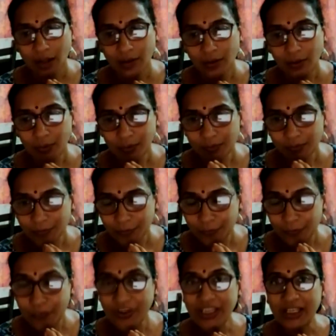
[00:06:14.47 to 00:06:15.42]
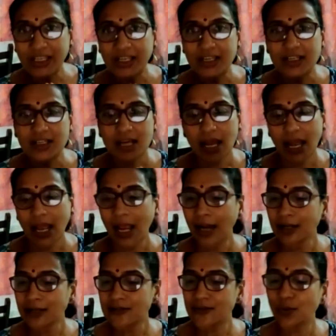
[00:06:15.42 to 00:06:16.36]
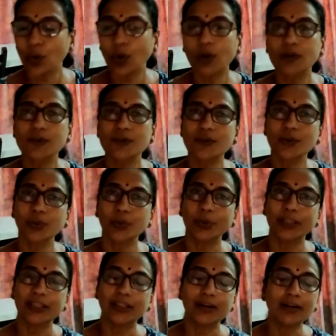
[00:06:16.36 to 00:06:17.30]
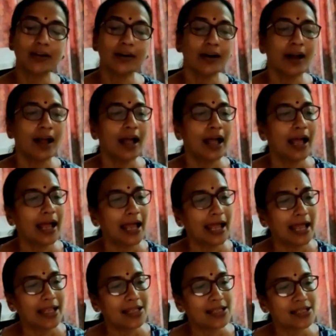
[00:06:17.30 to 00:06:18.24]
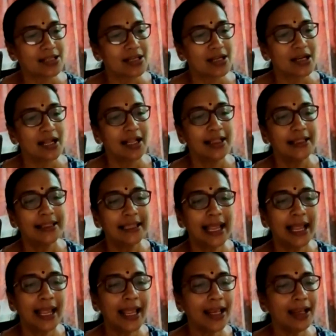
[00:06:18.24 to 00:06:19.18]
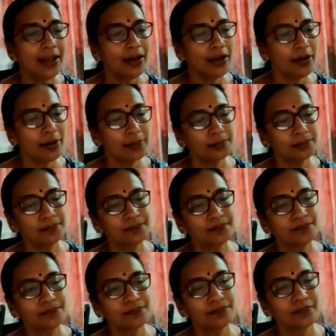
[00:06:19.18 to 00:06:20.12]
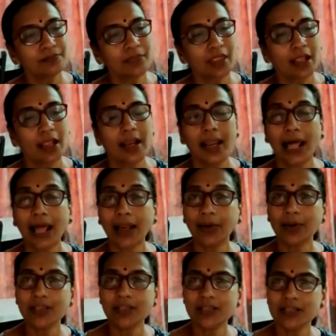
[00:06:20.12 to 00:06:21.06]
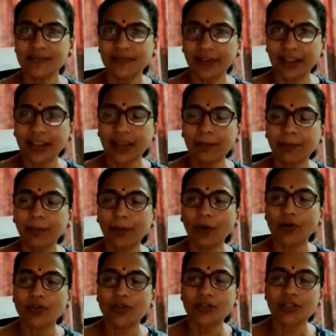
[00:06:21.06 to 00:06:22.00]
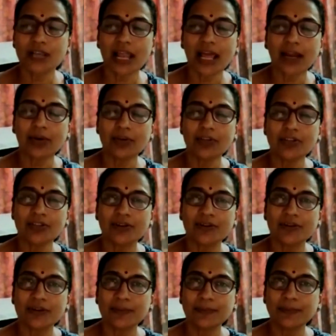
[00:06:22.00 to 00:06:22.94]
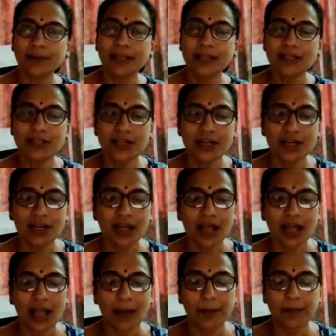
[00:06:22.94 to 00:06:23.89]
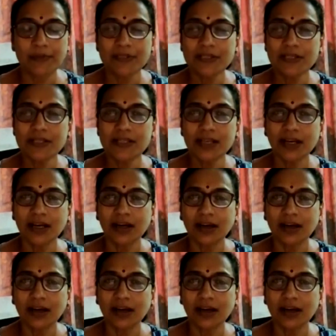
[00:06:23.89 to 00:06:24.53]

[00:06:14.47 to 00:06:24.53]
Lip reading: to feel it, and so also with the hand. Then language is very important. Language development happens,